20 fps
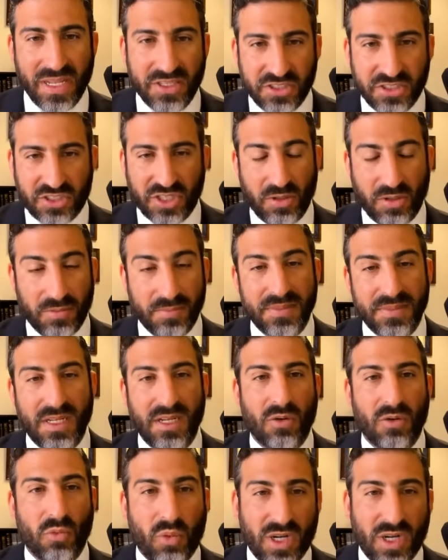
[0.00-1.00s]
So
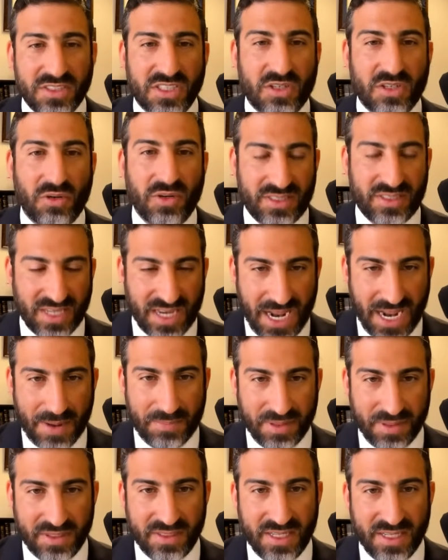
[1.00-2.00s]
what's going to
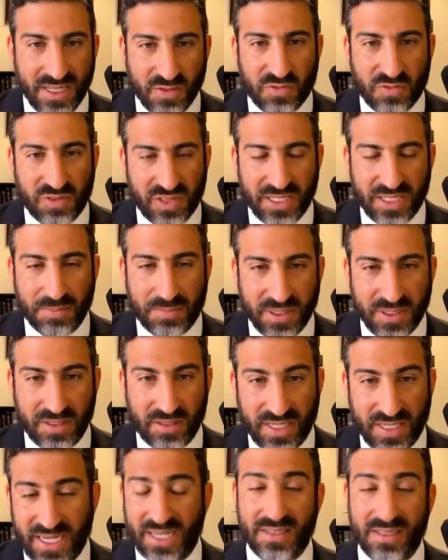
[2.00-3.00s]
happen if they
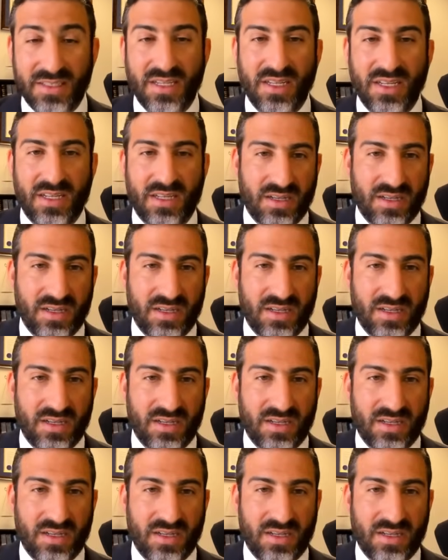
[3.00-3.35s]
appeal? And